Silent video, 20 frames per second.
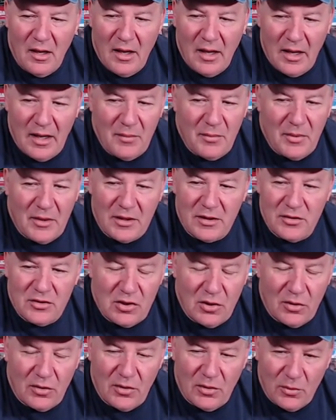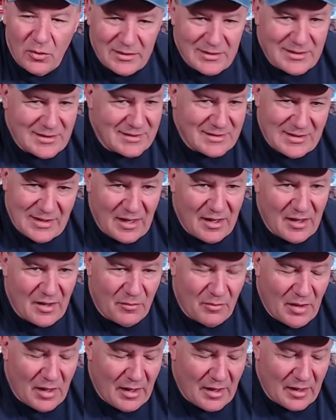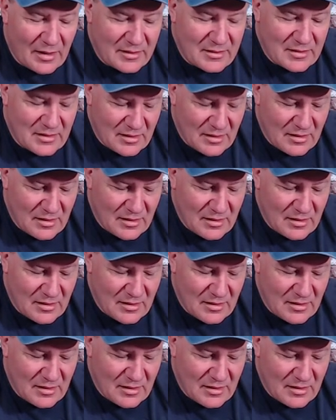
Anybody can show you what's inside a box.